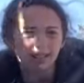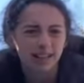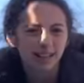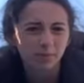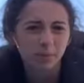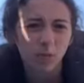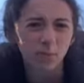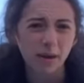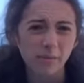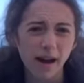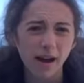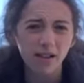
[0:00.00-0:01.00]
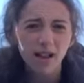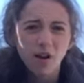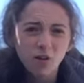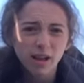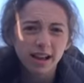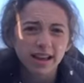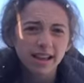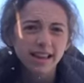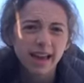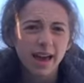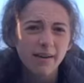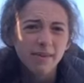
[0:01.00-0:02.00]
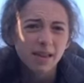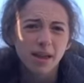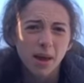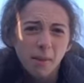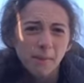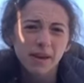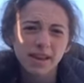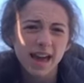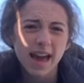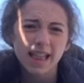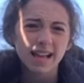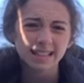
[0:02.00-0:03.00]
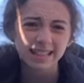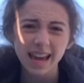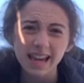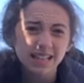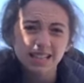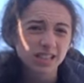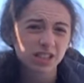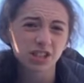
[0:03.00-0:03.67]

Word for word: that's probably about like all I can get. But yeah, let's get into the